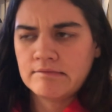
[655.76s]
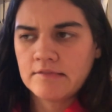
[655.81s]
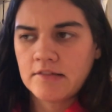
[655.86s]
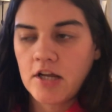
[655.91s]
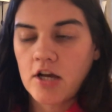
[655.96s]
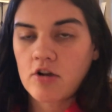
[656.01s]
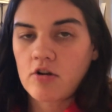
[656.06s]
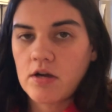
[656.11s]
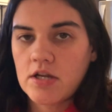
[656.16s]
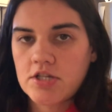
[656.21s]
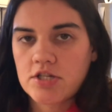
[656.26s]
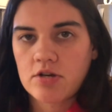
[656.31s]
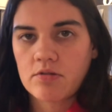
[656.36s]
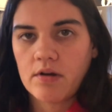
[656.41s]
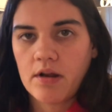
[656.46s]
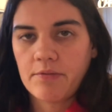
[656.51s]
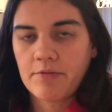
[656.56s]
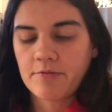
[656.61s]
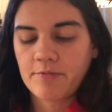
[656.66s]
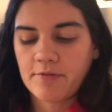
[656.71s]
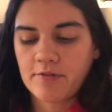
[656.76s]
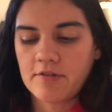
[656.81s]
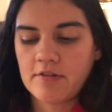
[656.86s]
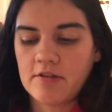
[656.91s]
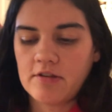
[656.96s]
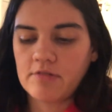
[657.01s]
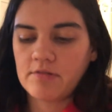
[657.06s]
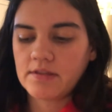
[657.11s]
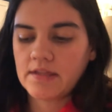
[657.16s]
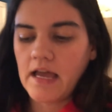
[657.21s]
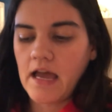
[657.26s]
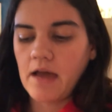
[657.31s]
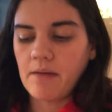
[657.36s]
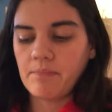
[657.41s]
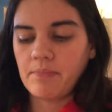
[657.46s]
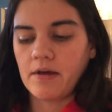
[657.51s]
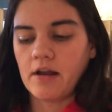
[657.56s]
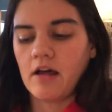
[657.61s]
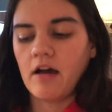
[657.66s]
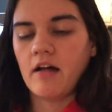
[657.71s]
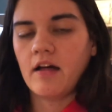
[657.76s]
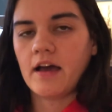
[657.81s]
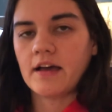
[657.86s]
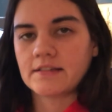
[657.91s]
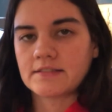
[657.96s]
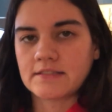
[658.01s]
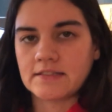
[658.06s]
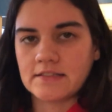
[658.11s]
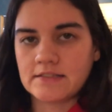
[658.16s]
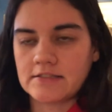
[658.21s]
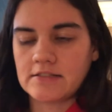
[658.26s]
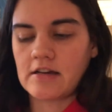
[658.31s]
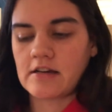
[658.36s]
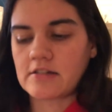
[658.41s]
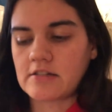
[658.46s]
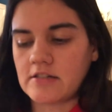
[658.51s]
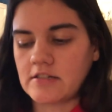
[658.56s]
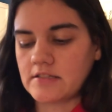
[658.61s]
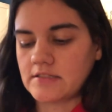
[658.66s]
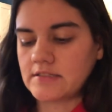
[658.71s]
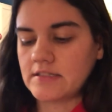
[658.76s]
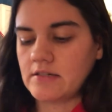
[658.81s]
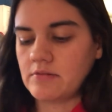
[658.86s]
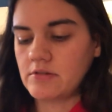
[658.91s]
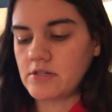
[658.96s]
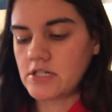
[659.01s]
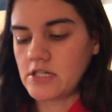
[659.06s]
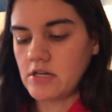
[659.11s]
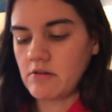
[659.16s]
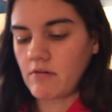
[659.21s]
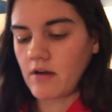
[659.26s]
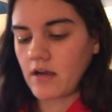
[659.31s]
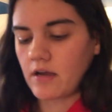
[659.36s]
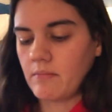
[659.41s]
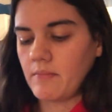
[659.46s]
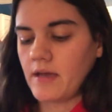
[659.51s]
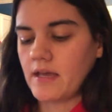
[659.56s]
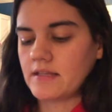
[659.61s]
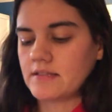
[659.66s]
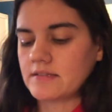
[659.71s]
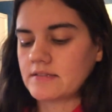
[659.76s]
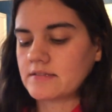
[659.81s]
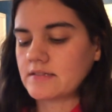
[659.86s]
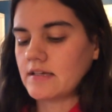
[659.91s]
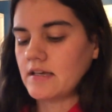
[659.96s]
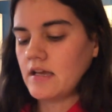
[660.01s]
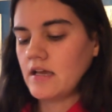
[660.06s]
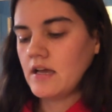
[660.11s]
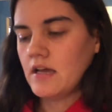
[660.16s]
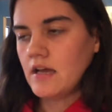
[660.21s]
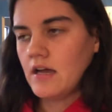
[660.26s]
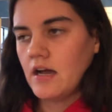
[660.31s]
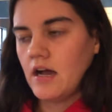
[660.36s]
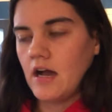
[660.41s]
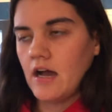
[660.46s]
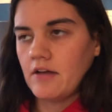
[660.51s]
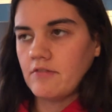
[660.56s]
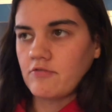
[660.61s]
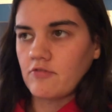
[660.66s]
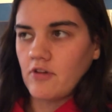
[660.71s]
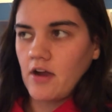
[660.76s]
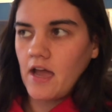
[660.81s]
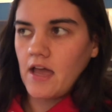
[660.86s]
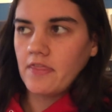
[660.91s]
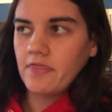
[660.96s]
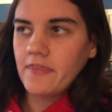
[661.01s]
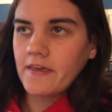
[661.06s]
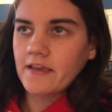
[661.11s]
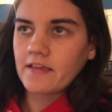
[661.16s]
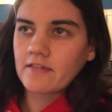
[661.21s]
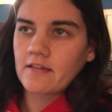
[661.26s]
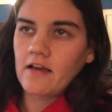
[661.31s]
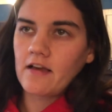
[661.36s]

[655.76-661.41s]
not quite sure what I'm supposed to do with that, but I'll ask his doctor and see what she recommends. I've read things